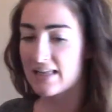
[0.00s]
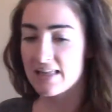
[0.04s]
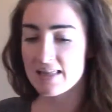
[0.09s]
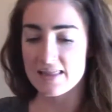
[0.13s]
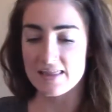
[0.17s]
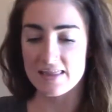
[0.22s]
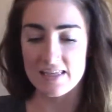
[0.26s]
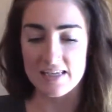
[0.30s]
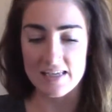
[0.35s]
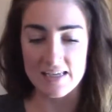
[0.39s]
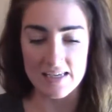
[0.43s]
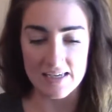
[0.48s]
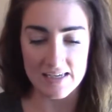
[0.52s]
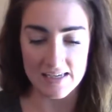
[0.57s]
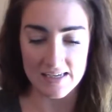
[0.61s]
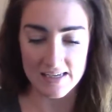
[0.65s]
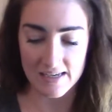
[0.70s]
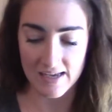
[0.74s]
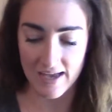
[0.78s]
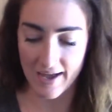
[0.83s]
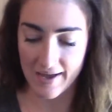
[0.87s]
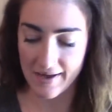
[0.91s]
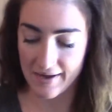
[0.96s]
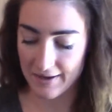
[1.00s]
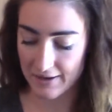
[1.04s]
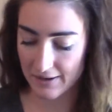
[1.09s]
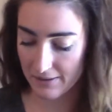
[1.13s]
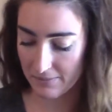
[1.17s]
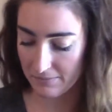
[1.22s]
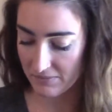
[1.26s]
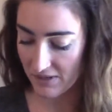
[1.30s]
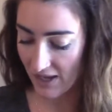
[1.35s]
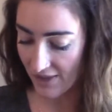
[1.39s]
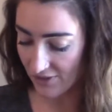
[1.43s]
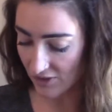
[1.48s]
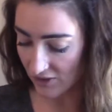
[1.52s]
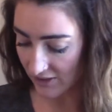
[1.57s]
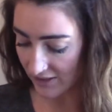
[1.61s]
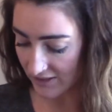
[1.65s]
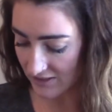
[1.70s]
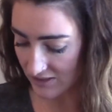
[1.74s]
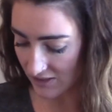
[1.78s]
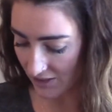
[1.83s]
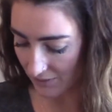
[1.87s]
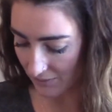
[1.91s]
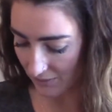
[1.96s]
the
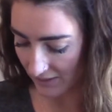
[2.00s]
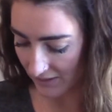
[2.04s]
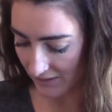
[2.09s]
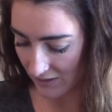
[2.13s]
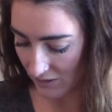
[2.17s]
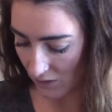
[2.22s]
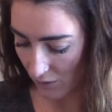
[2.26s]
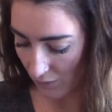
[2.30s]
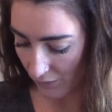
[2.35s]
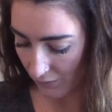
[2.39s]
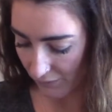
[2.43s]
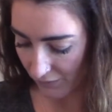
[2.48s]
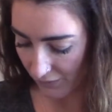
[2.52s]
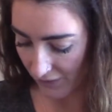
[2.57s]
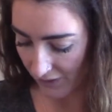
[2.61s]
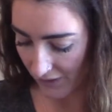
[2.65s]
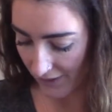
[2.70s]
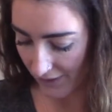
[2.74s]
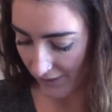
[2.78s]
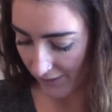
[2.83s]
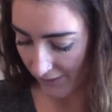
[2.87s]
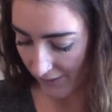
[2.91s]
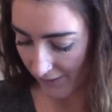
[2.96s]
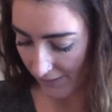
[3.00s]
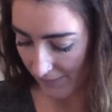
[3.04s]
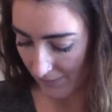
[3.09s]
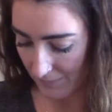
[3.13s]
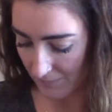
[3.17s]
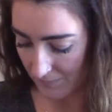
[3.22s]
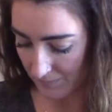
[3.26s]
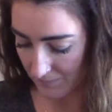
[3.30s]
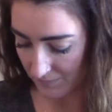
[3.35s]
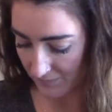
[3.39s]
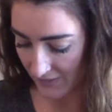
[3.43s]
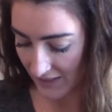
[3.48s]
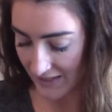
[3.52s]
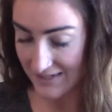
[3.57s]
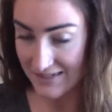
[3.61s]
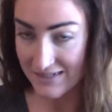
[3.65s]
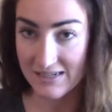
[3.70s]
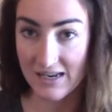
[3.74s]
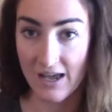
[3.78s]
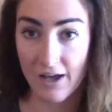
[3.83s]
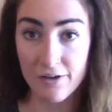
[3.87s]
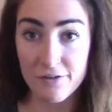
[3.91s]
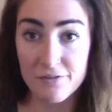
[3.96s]
Netherlands are really known for their
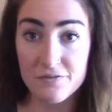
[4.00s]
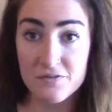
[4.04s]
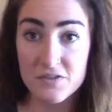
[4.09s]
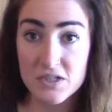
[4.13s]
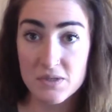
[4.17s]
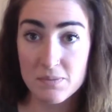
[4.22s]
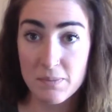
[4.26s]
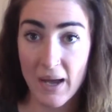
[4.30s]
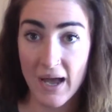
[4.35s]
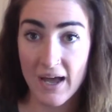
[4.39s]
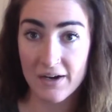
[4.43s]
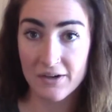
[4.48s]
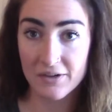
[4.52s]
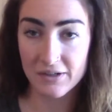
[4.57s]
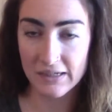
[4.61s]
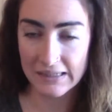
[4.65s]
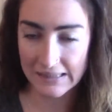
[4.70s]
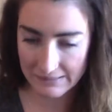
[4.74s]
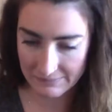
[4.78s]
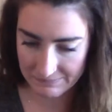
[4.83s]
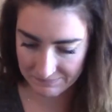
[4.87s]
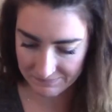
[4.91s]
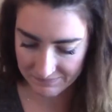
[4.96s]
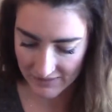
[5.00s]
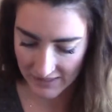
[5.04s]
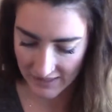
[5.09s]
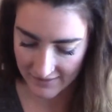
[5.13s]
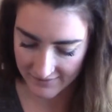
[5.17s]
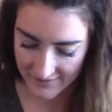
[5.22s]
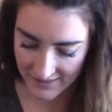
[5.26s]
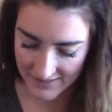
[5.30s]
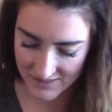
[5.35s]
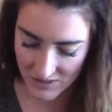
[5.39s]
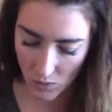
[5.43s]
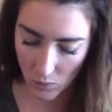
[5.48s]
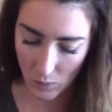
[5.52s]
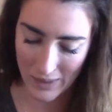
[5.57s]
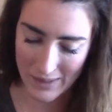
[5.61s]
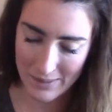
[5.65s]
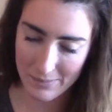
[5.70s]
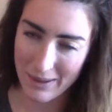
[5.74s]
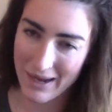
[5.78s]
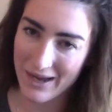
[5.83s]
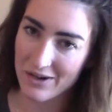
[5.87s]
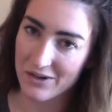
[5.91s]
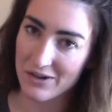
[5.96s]
Delft pottery. And that's a
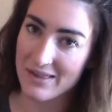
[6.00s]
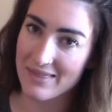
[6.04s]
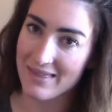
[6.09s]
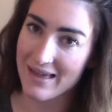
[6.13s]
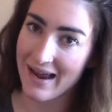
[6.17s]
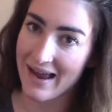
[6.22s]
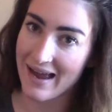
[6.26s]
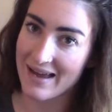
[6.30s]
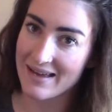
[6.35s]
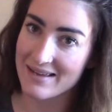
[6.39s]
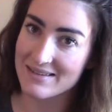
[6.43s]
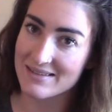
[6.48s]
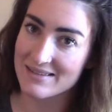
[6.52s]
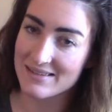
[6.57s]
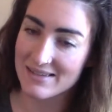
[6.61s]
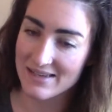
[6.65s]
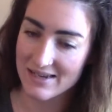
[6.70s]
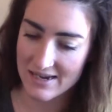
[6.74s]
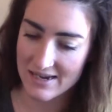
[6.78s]
white pottery that has